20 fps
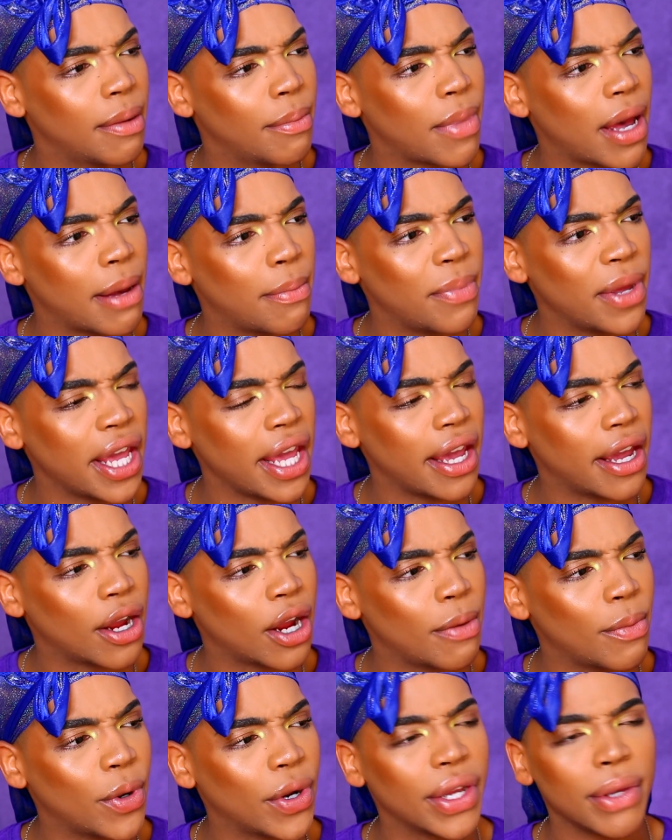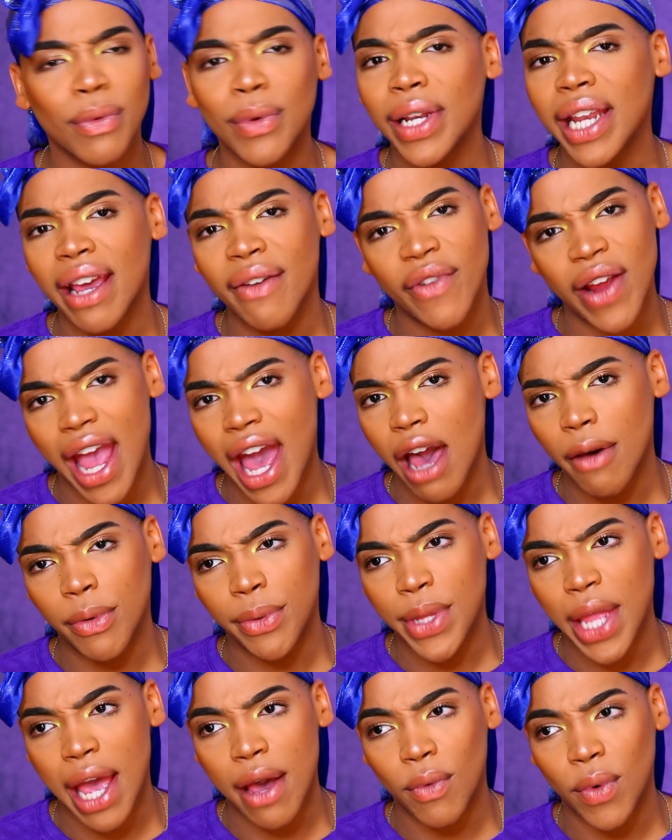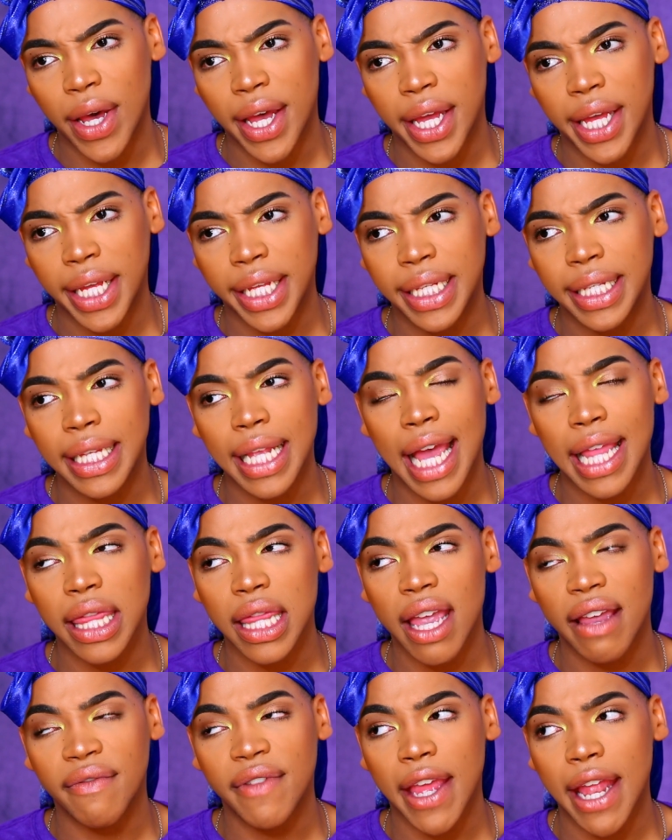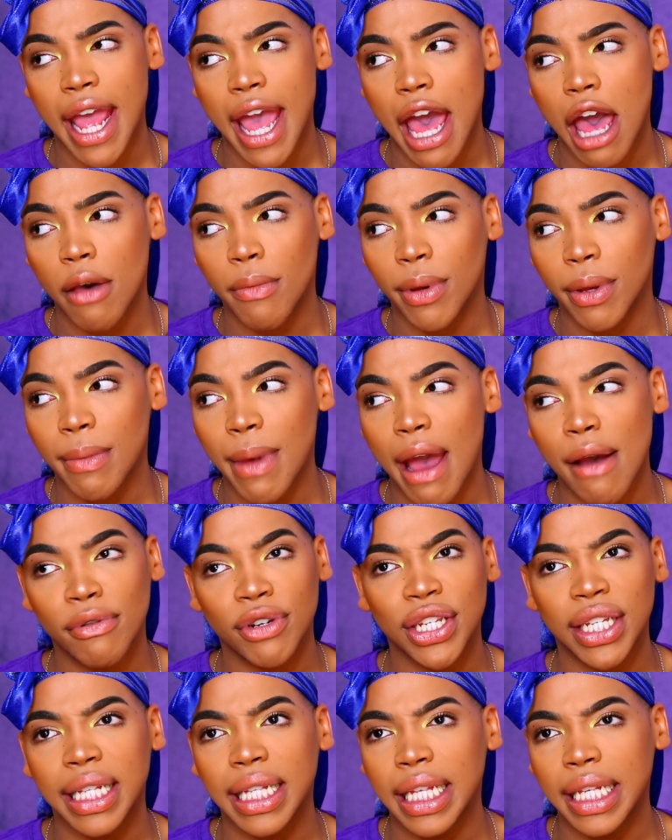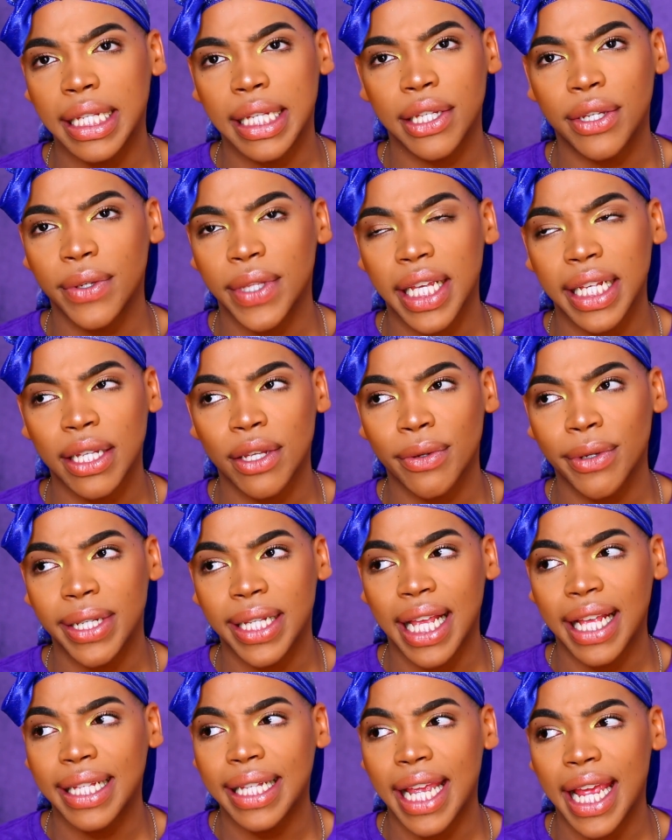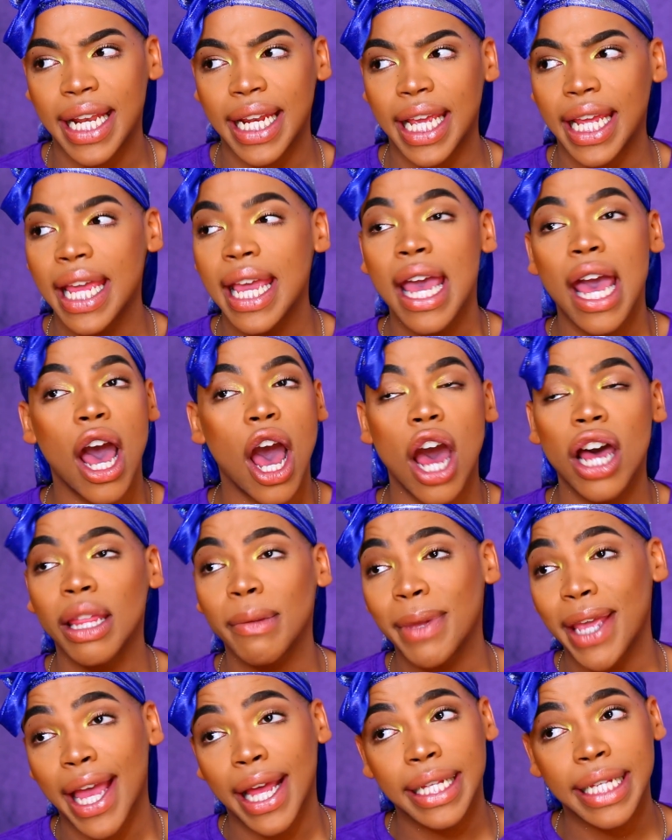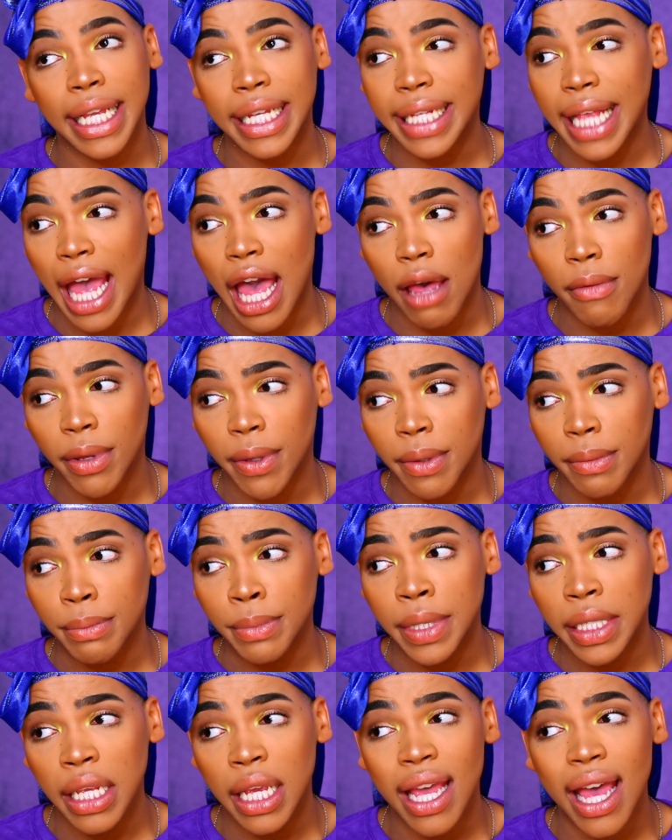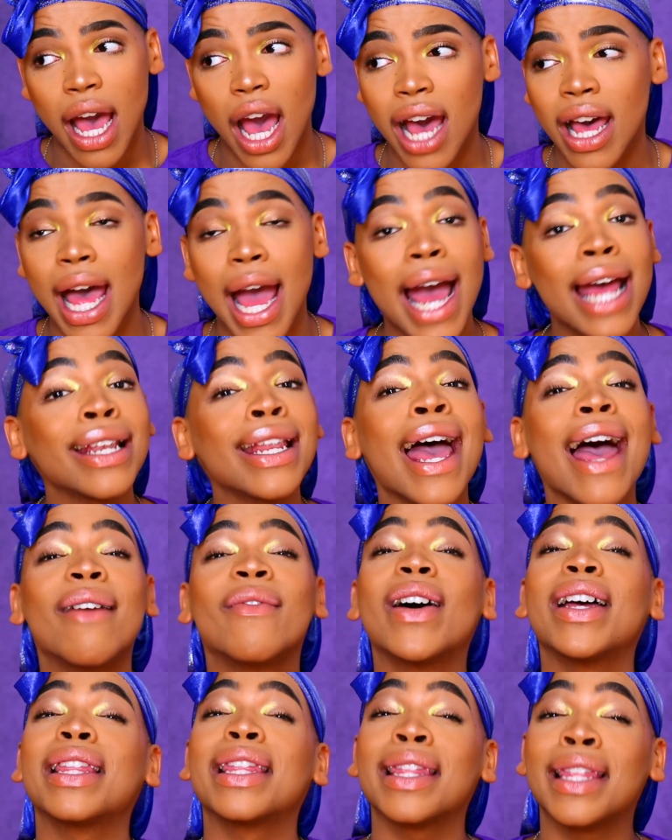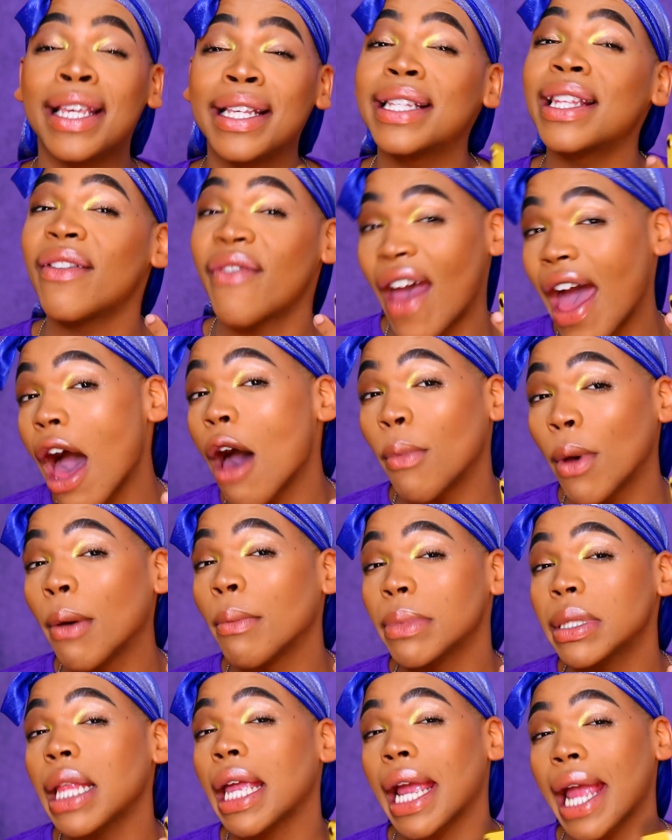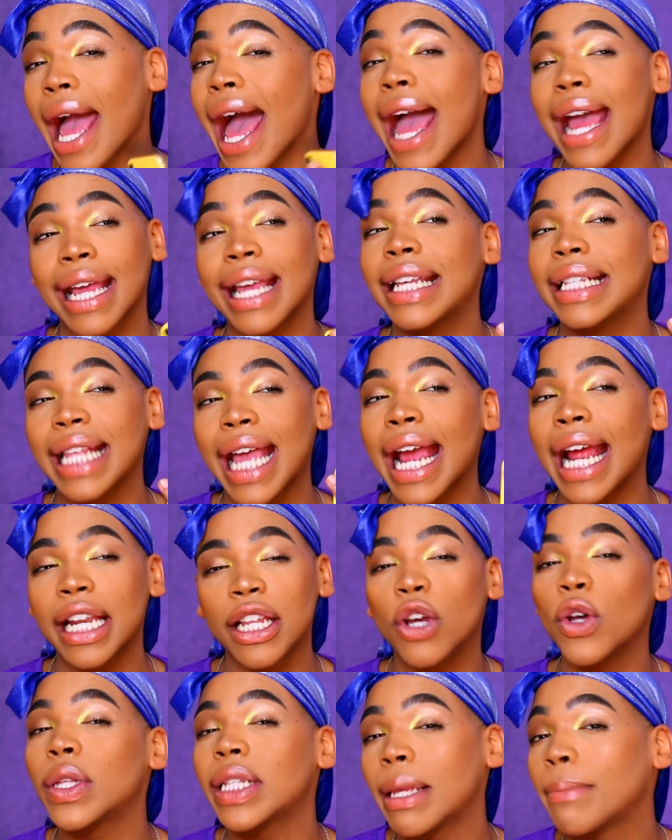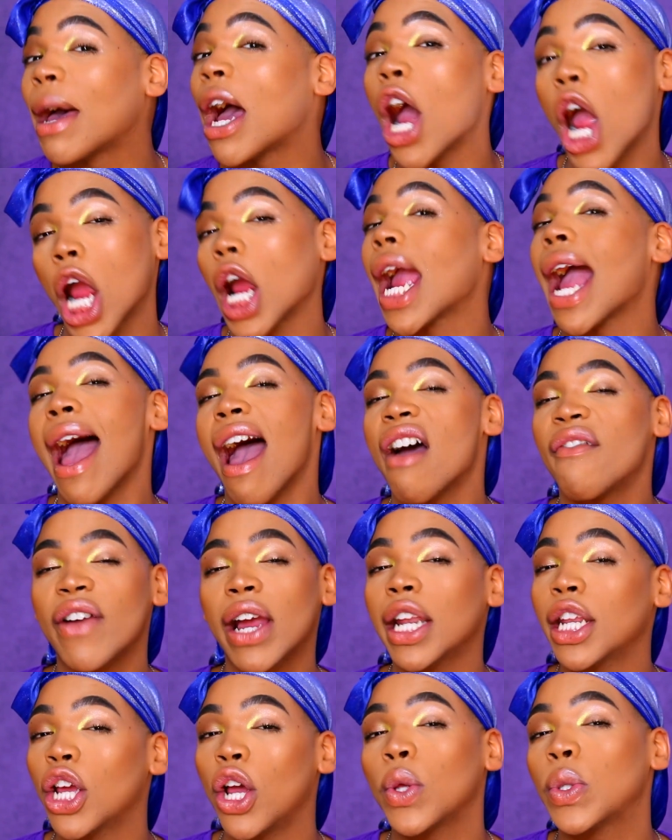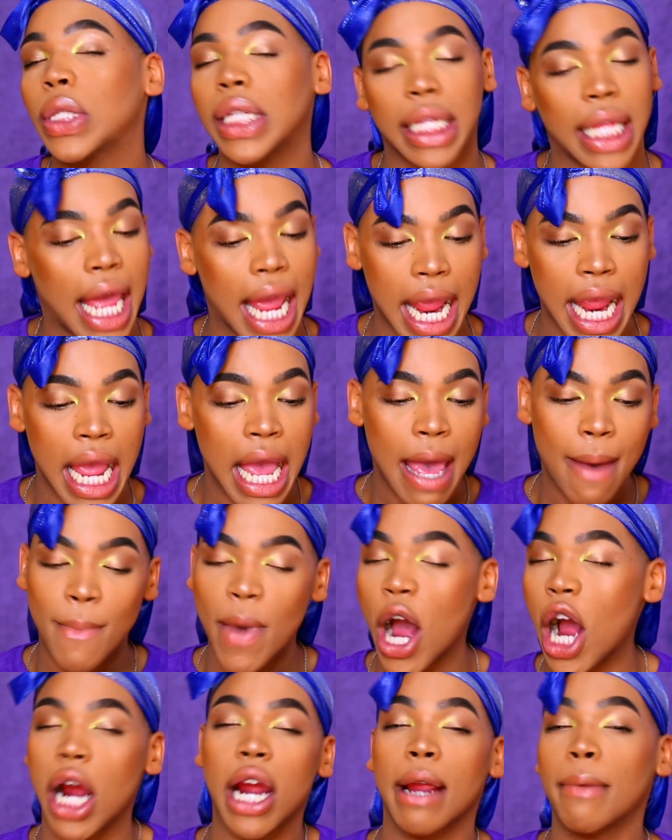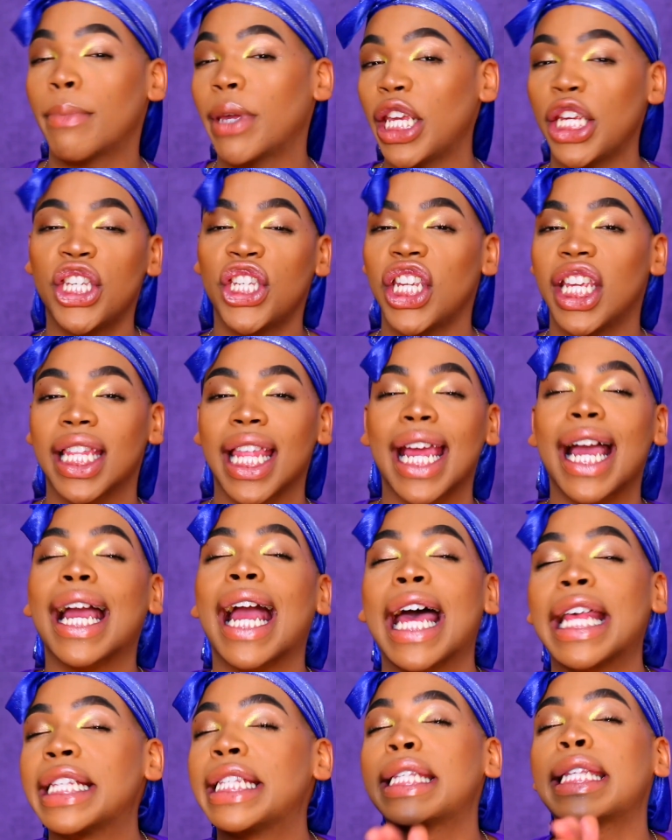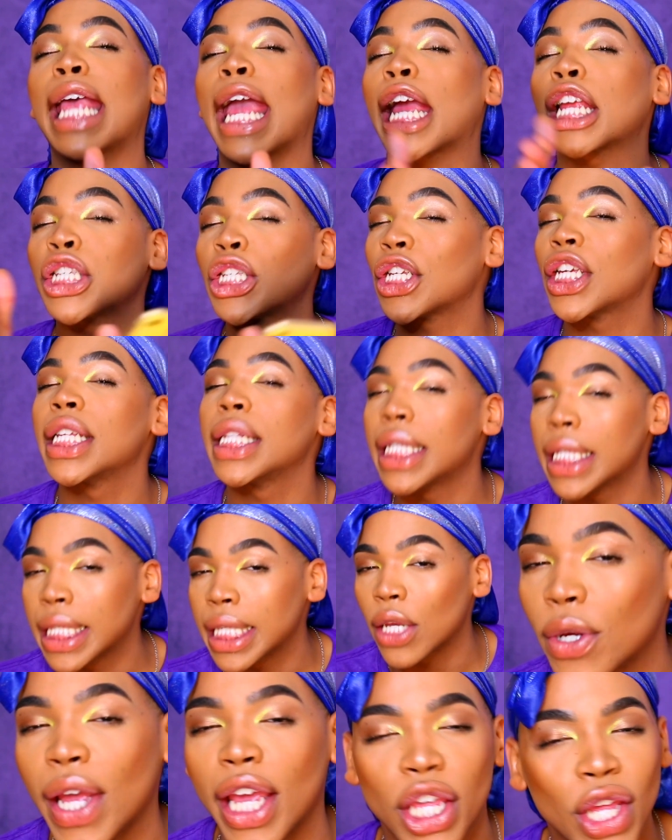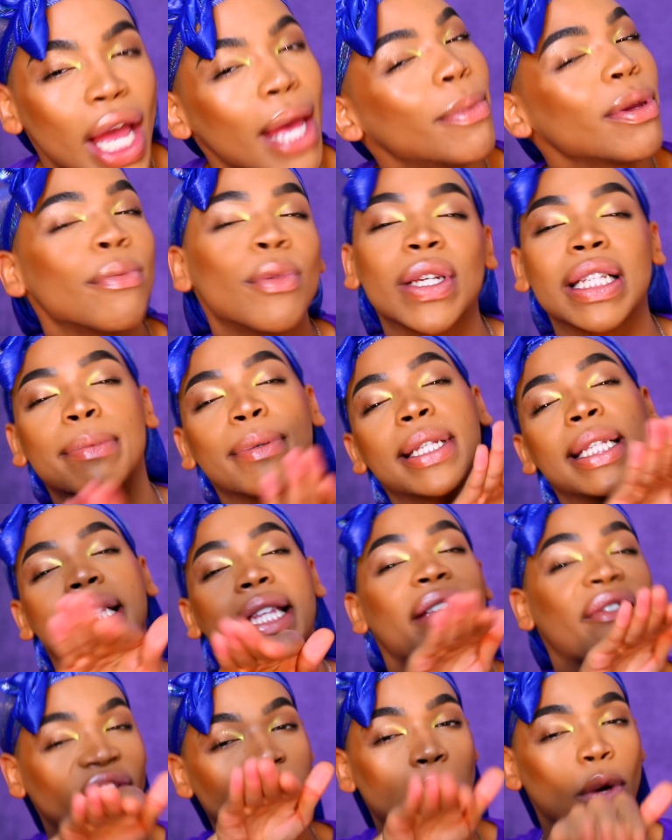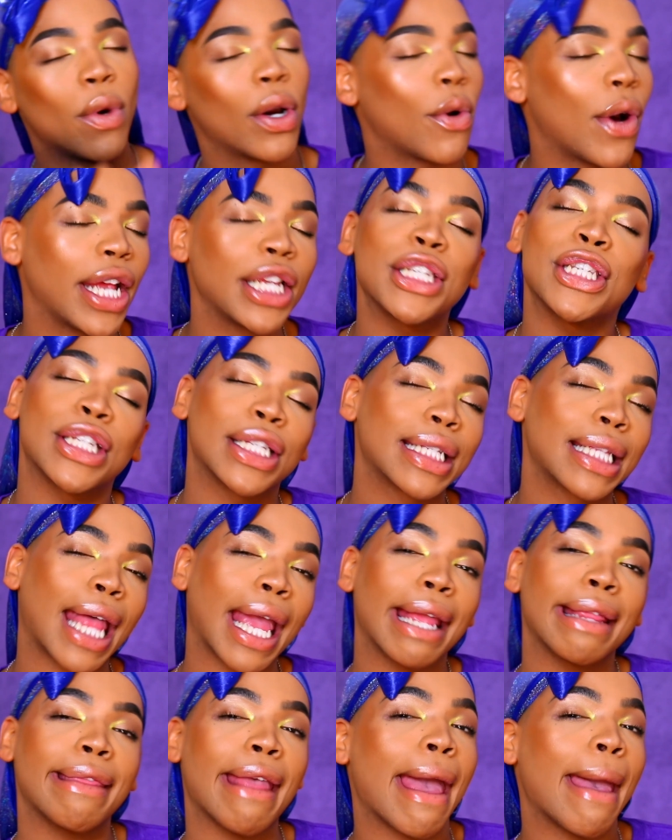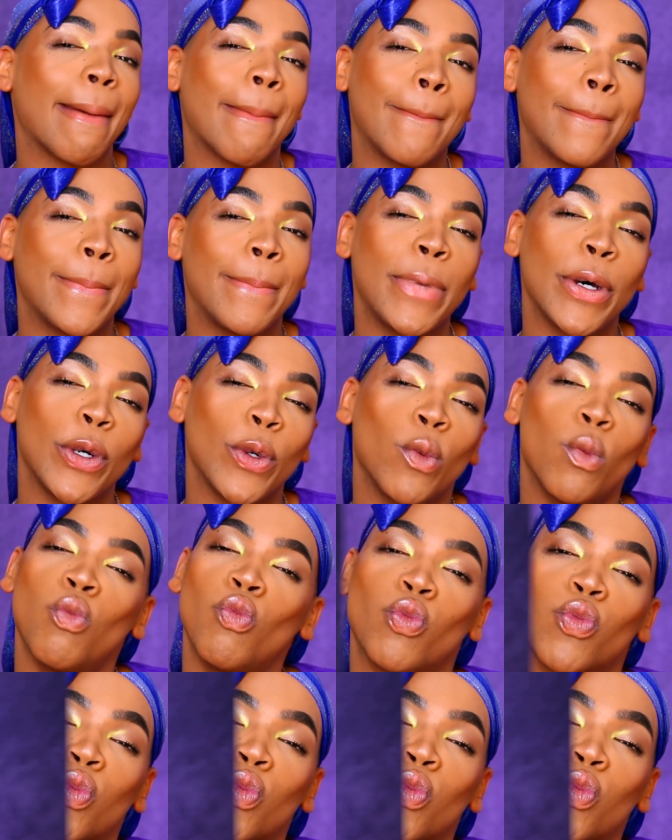By Paramore, whatever album that was. I love that album. I was just listening to it. That's the only reason I said it. All of Beyonce's albums. I have a list of albums. Like, cause I gotta go into my archive. I gotta go to like my R&B shit. Like I got sections. Okay, you gotta be more specific with questions like that. Pooh.